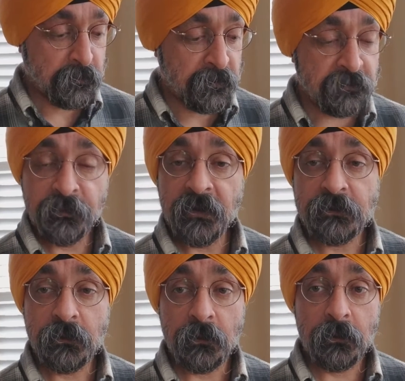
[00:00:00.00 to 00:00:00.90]
is
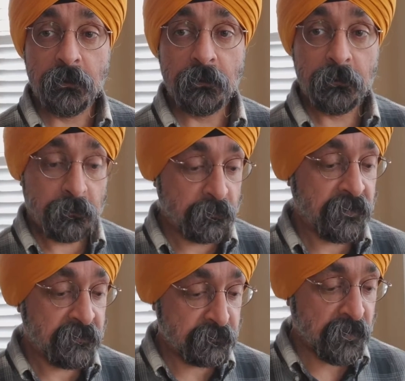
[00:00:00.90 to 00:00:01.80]
based on
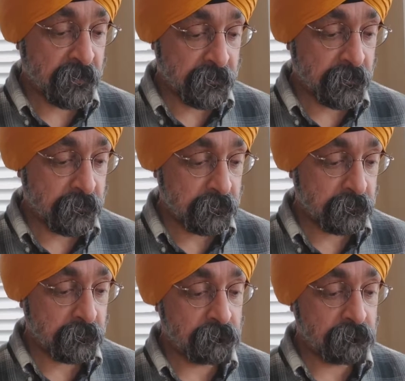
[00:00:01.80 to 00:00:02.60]
today's market,